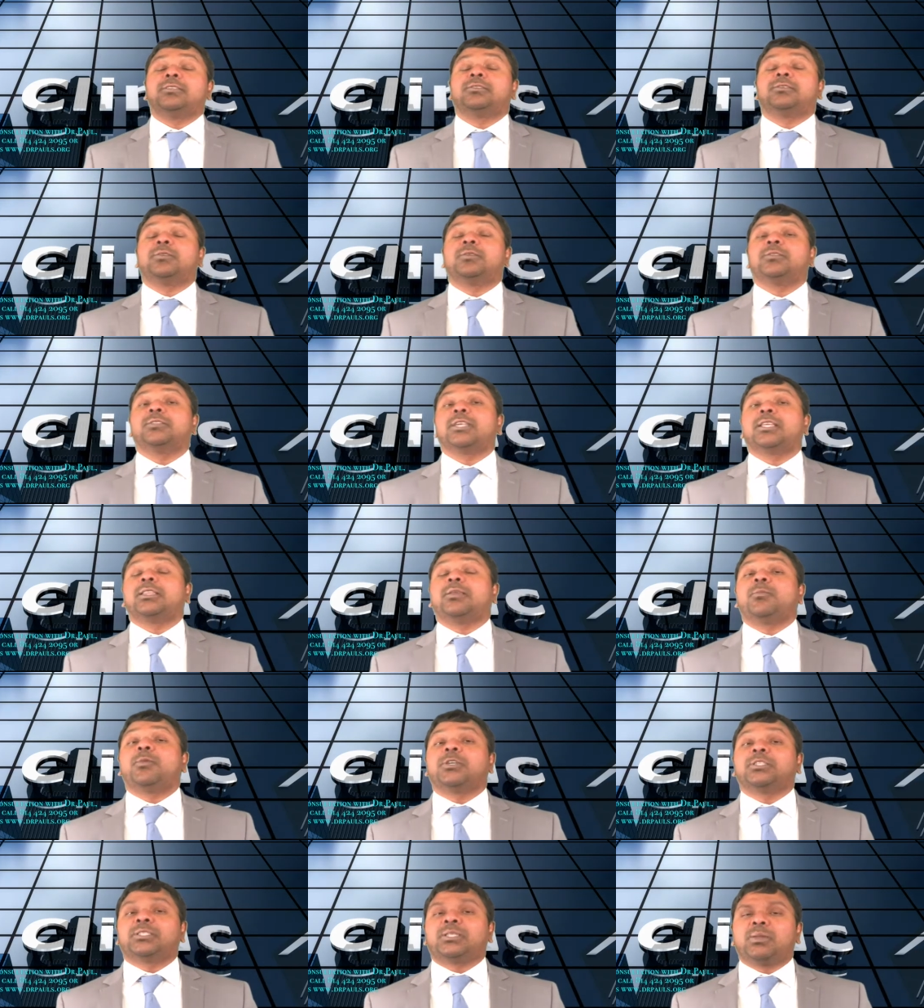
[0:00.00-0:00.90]
is, those are the
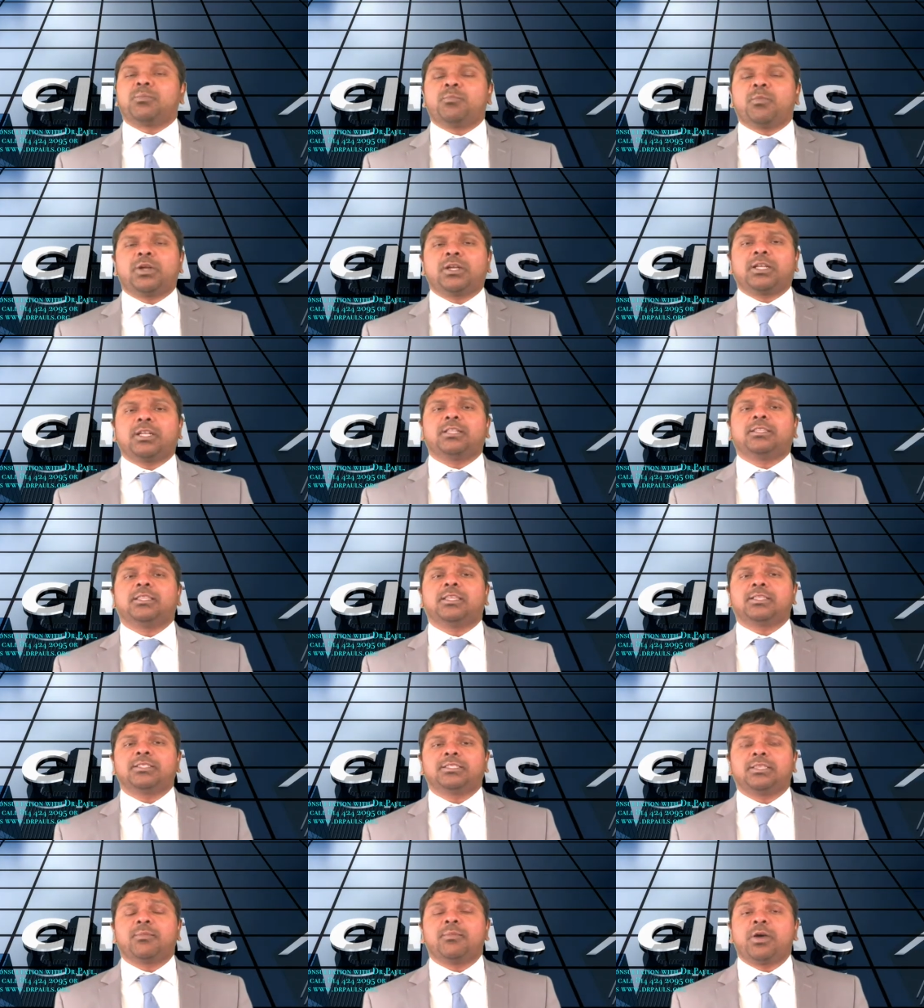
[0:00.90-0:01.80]
most important
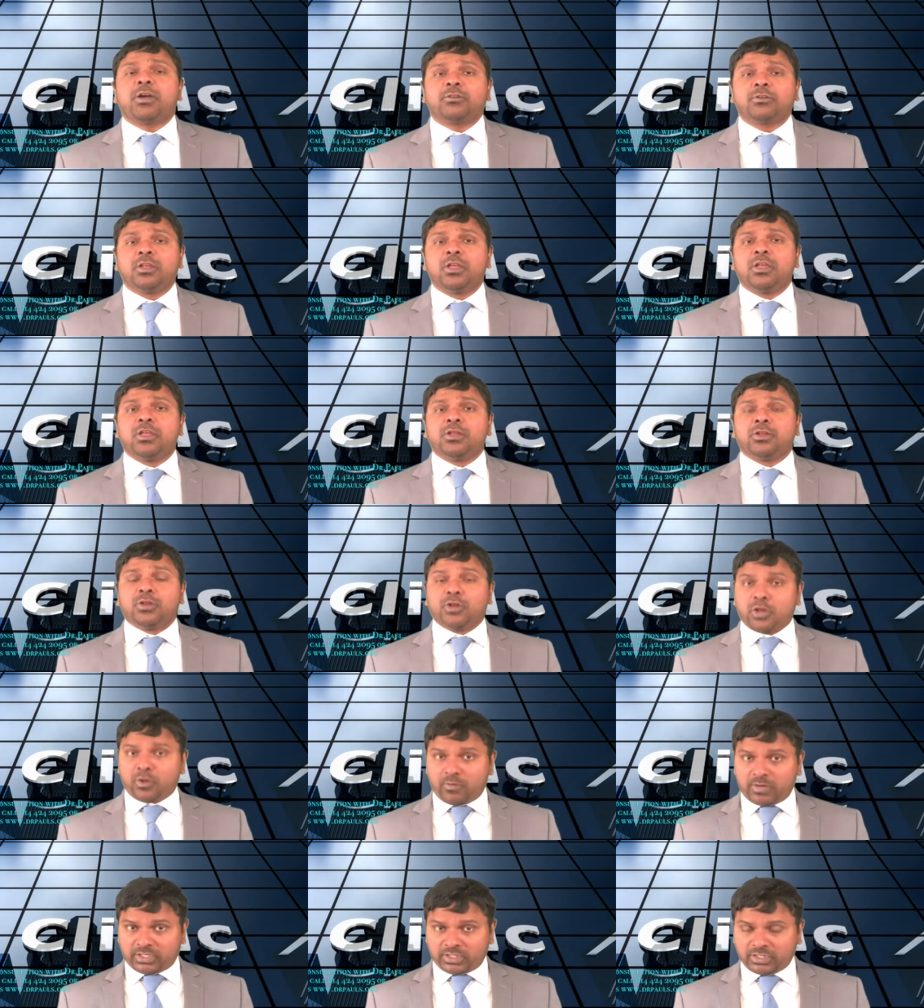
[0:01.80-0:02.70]
things about
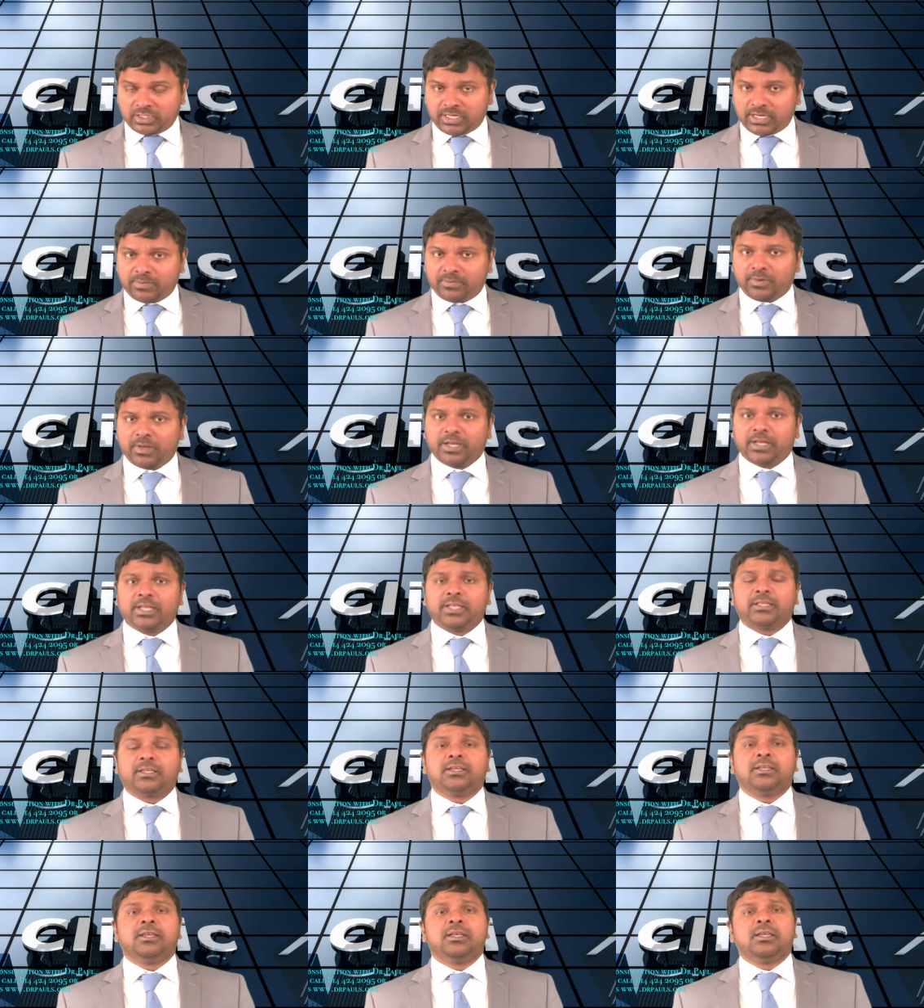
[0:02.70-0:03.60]
lower GI bleeding.
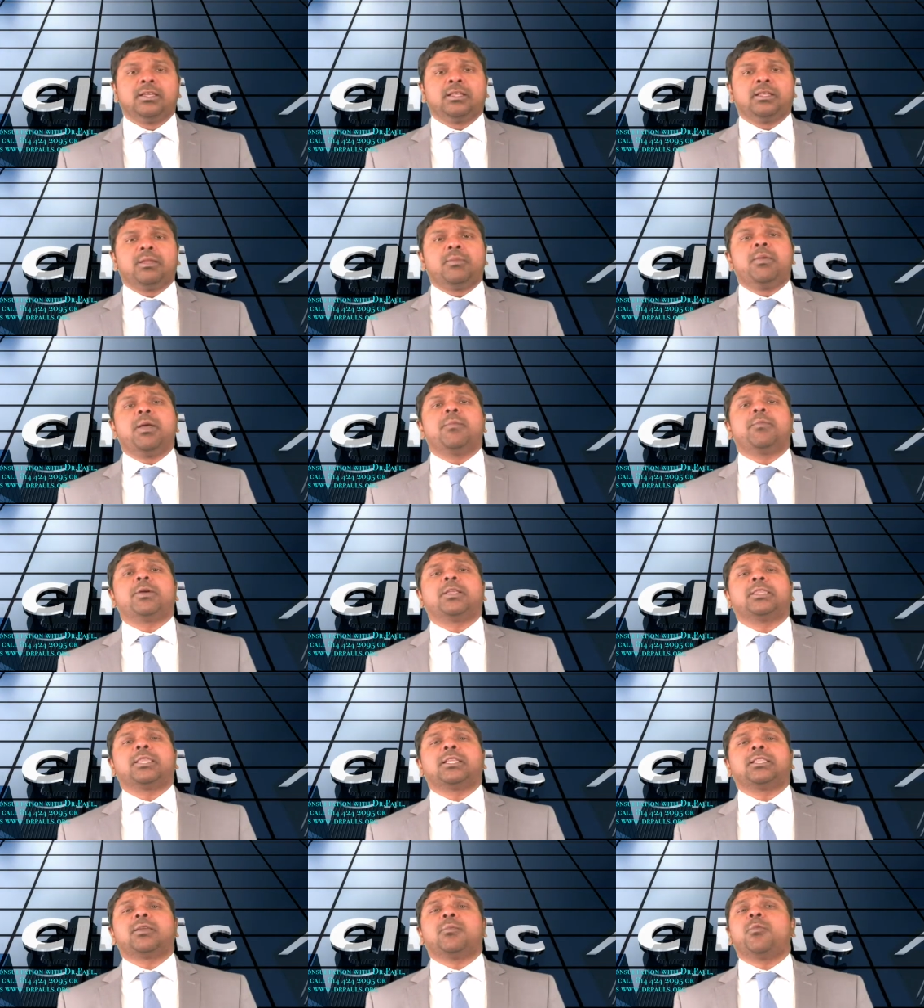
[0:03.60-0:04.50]
Remember
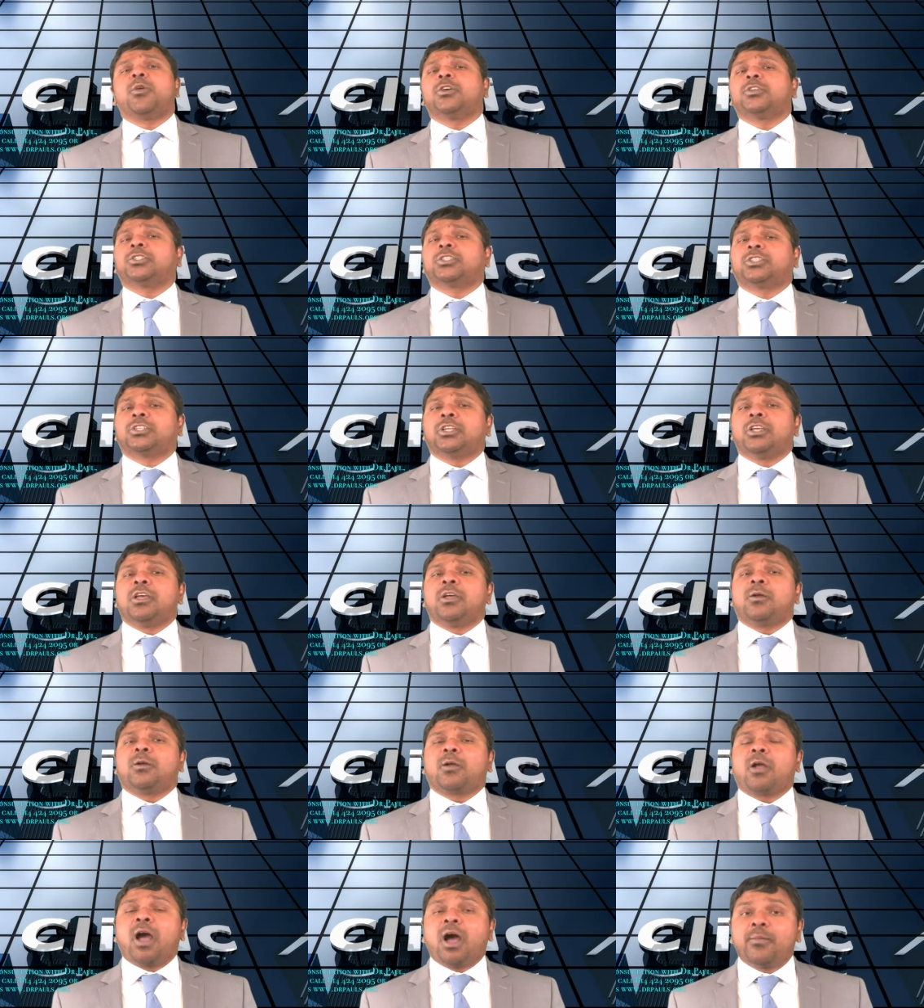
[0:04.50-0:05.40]
that the most
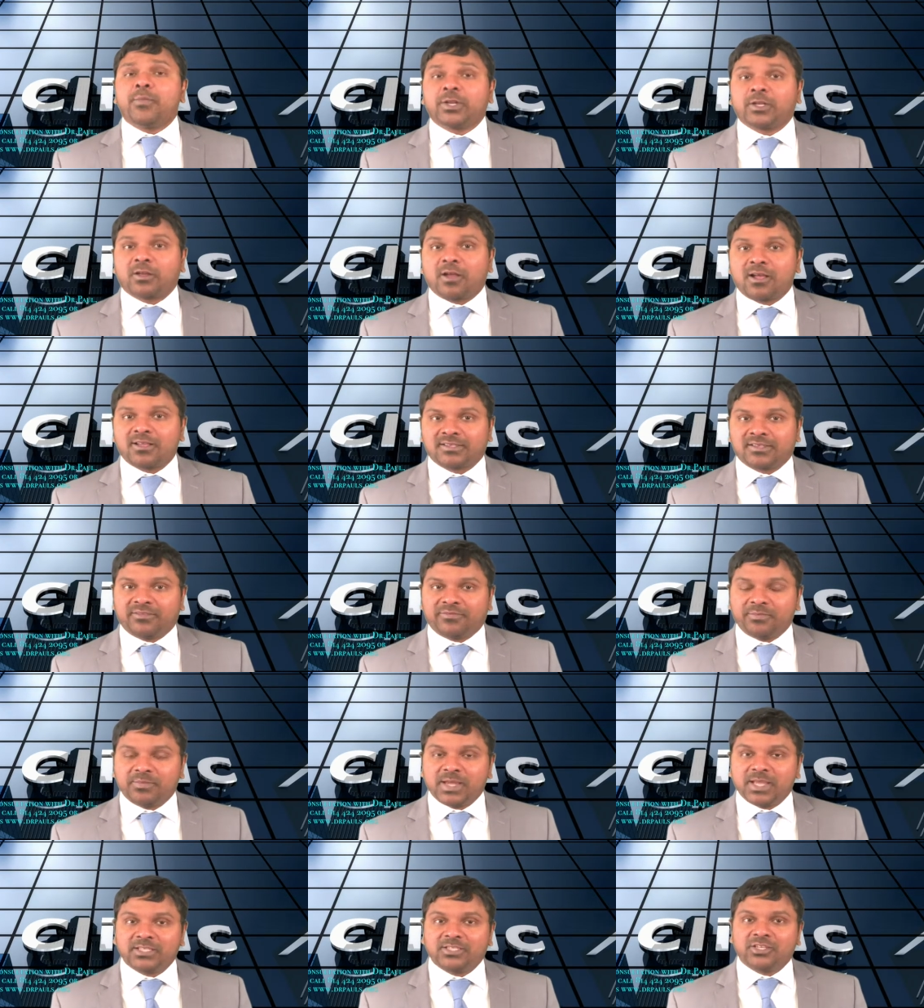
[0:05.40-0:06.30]
common cause of
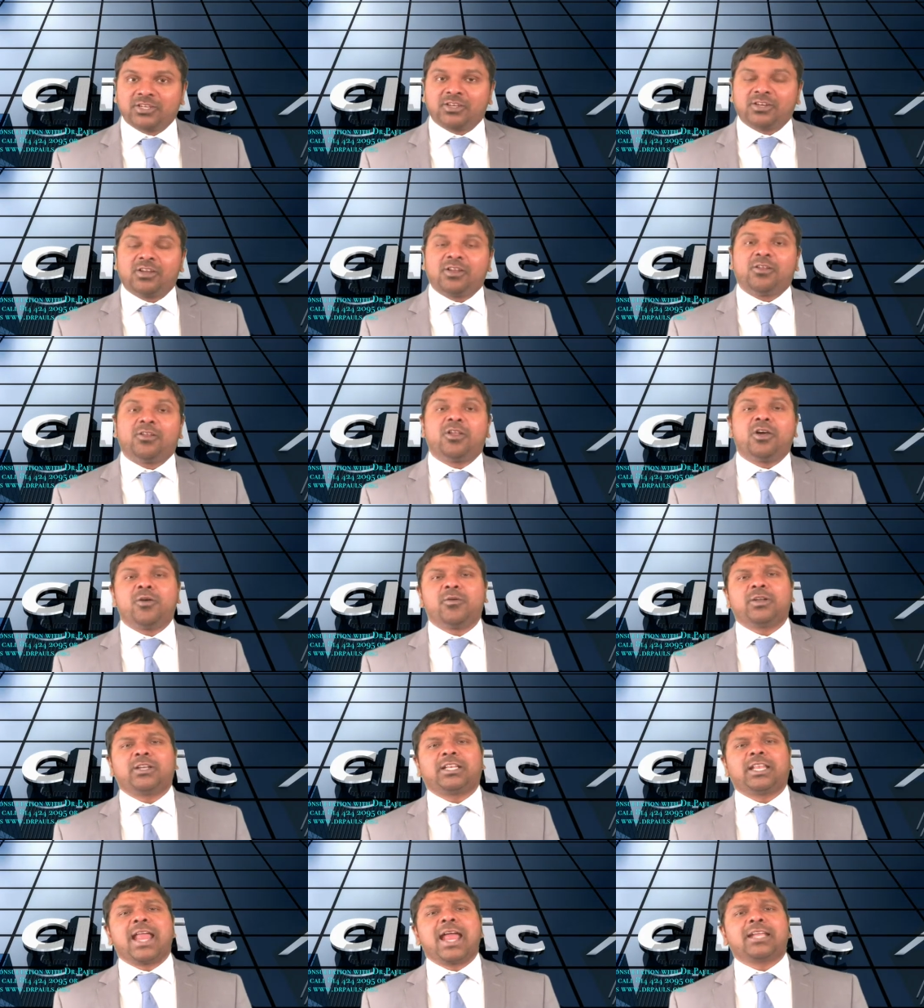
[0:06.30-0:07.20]
major lower
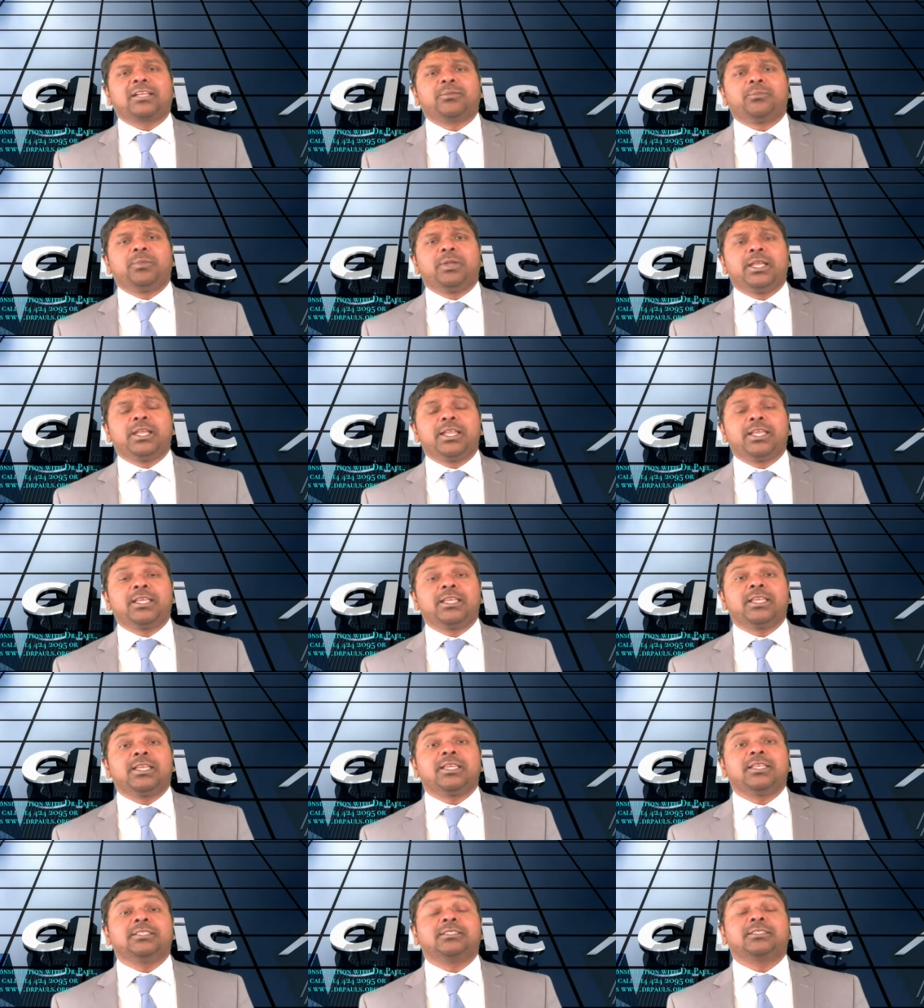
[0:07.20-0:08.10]
tract bleeding
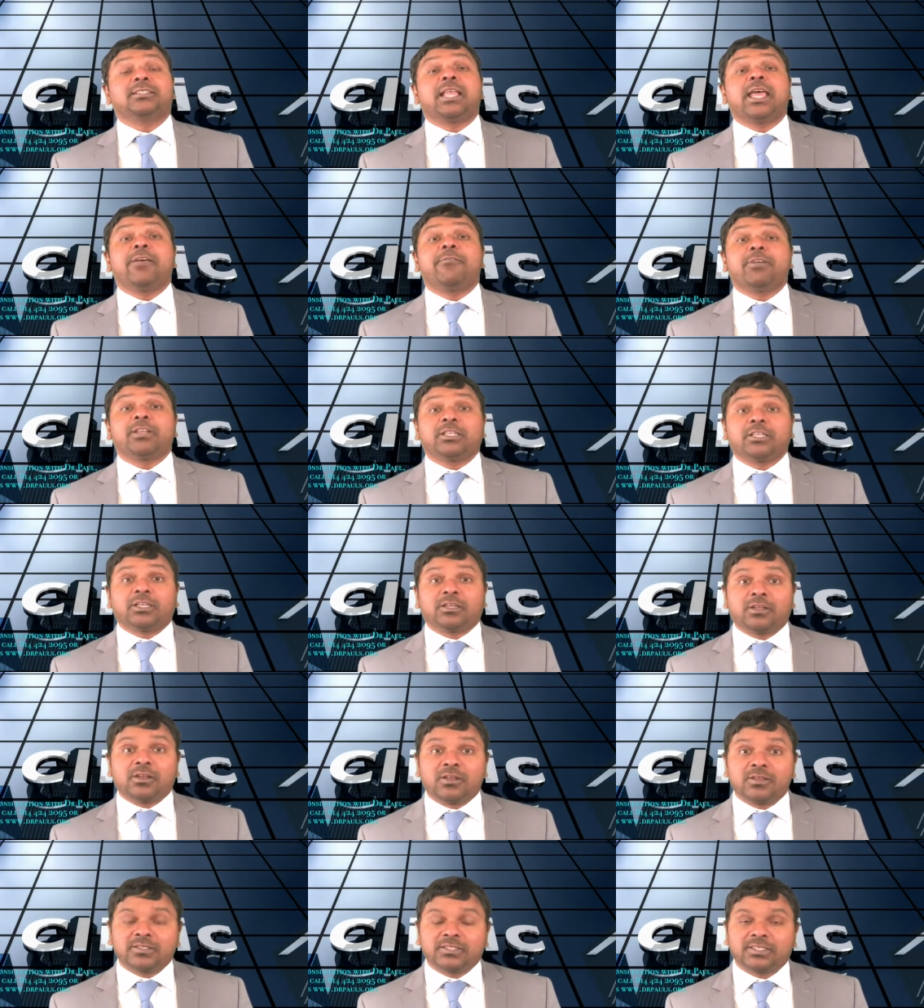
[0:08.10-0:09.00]
is
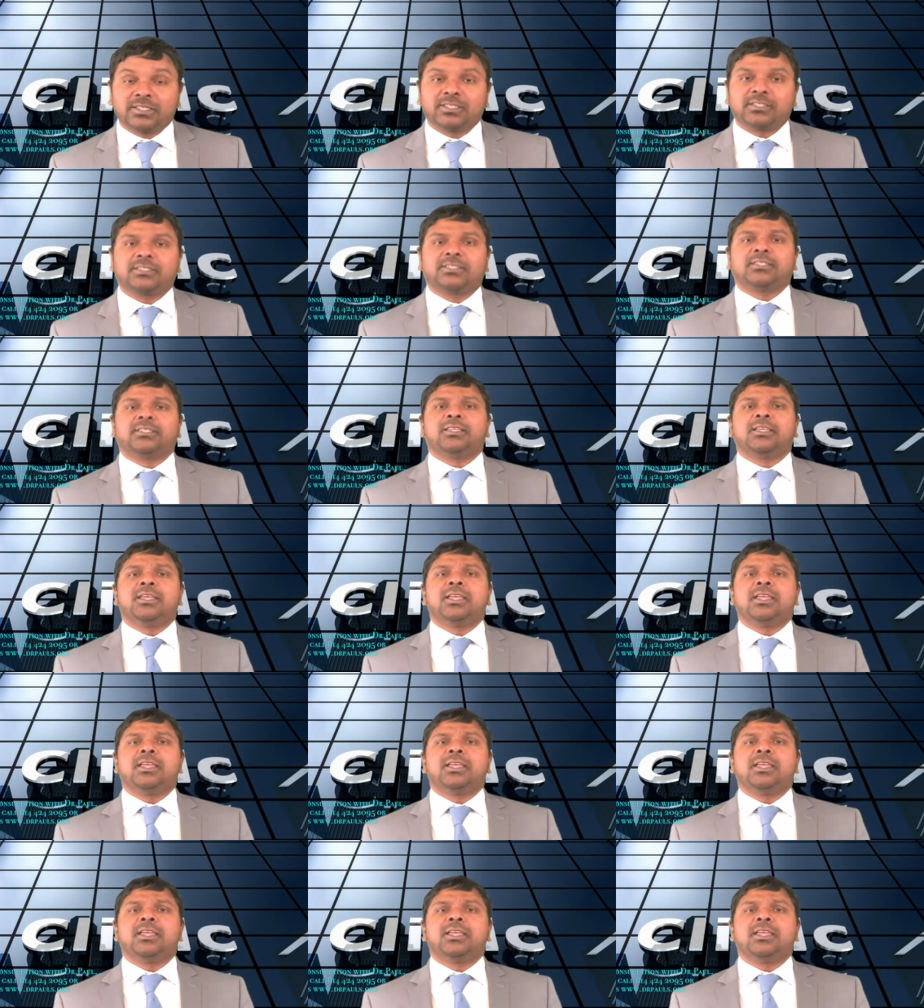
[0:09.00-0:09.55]
diverticulosis.